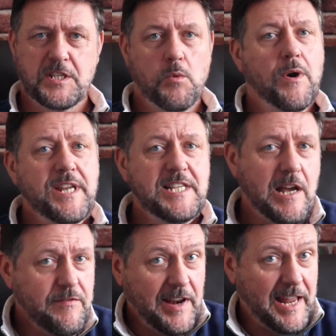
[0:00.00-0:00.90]
what is
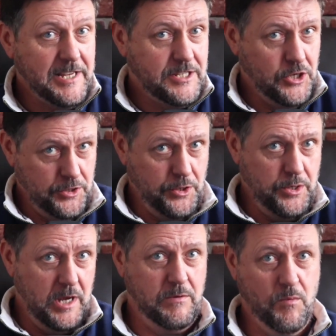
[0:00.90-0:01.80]

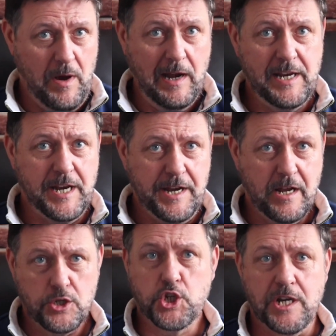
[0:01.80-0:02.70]
Overlays.uno? Well, in a
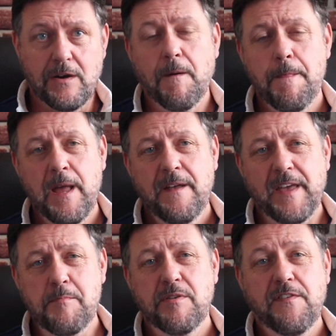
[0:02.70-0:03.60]
nutshell,
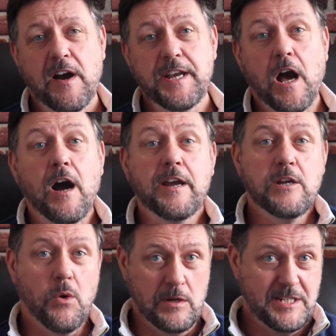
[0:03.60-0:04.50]
they provide
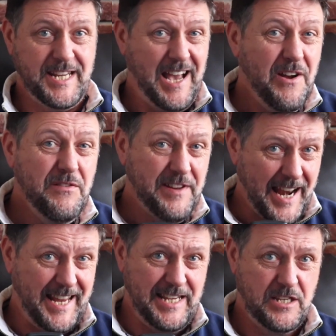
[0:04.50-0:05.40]
high-quality
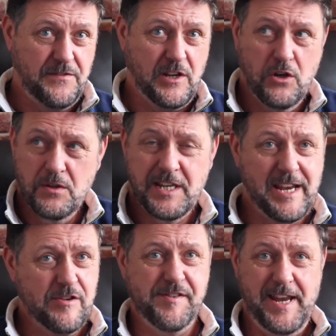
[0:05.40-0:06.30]
overlays for
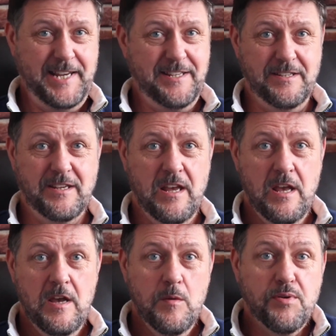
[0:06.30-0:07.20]
content creators,
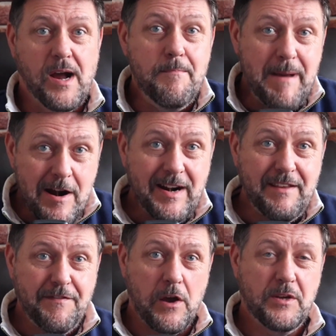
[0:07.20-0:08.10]

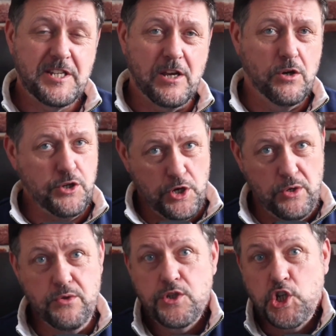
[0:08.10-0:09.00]
primarily focusing on
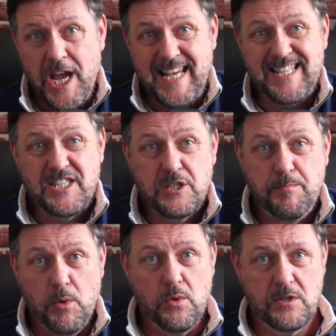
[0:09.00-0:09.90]
news, chats,
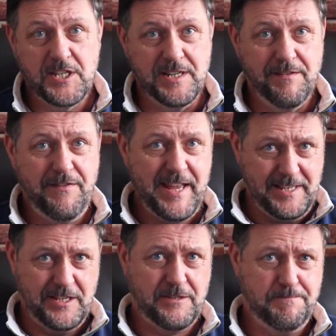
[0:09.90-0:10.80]
sports, and
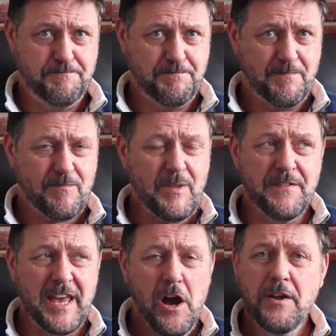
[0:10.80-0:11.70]
events.
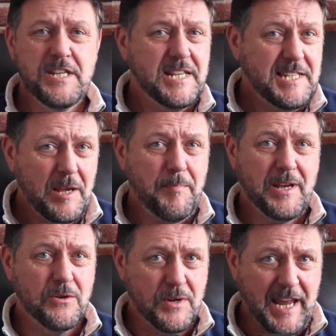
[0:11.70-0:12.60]
They aren't your
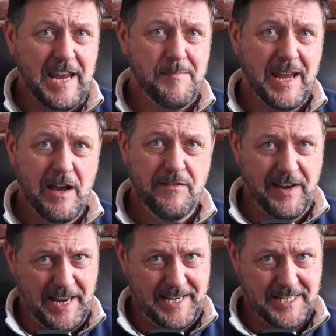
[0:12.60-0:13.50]
typical gaming
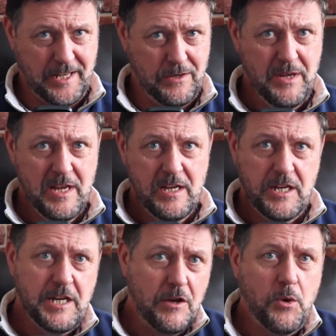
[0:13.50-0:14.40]
overlays though.
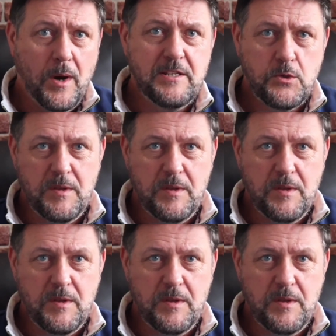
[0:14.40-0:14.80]
You know, the ones with